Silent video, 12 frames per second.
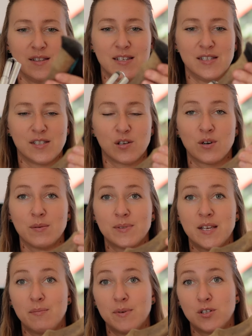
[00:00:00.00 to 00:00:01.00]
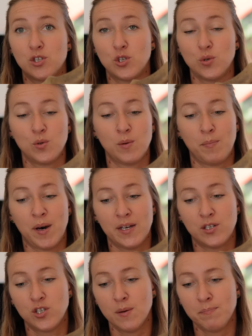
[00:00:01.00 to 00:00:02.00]
These grips have been chewed
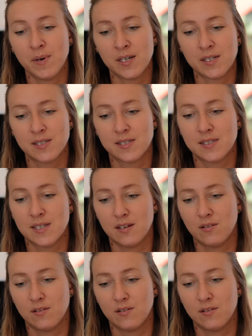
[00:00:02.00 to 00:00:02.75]
by chipmunks,